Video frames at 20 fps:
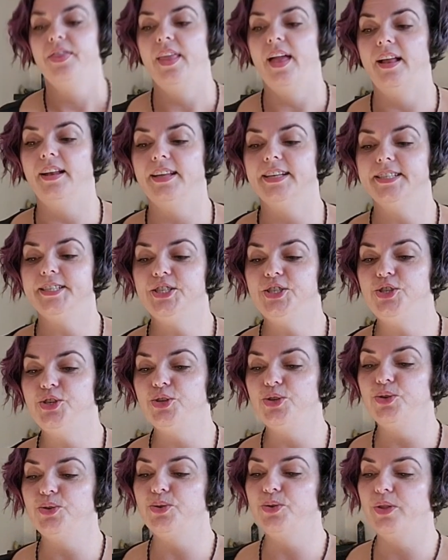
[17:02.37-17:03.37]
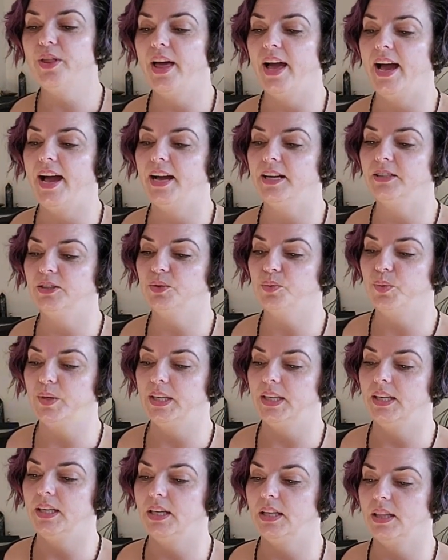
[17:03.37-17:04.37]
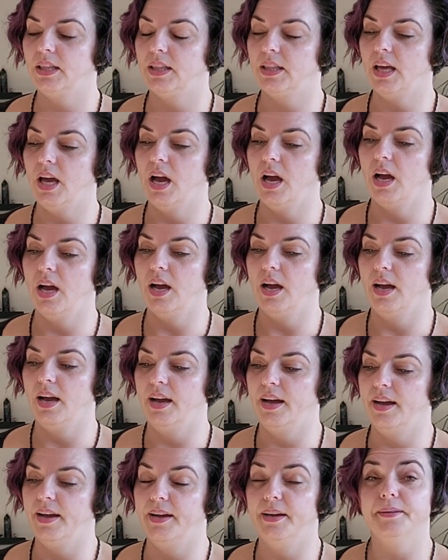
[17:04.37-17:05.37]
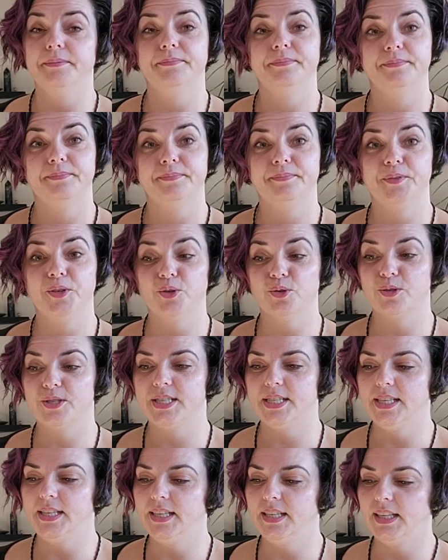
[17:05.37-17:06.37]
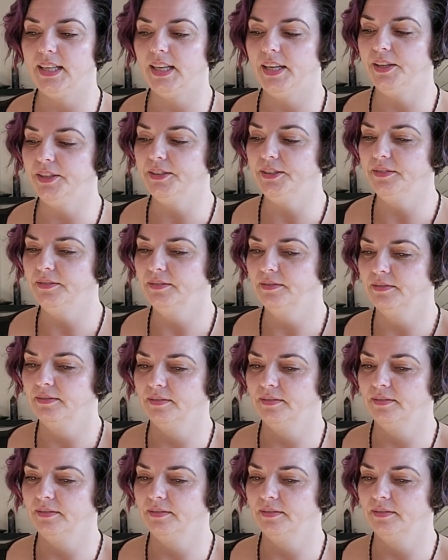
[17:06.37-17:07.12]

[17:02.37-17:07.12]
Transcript: Now let's do that with Lucy here.